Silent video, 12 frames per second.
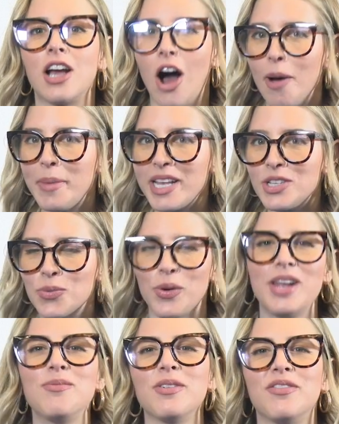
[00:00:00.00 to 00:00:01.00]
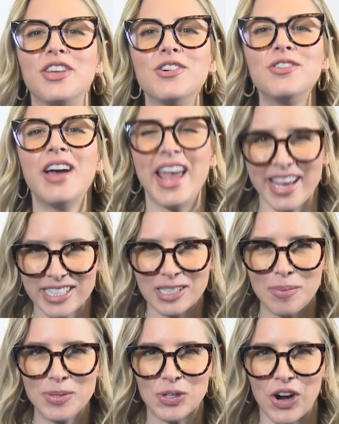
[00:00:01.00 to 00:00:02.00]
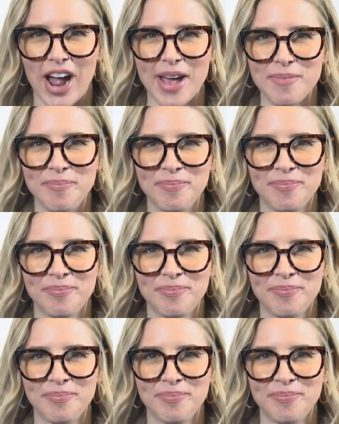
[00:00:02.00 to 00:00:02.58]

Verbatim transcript: to comment, rate, review, and subscribe.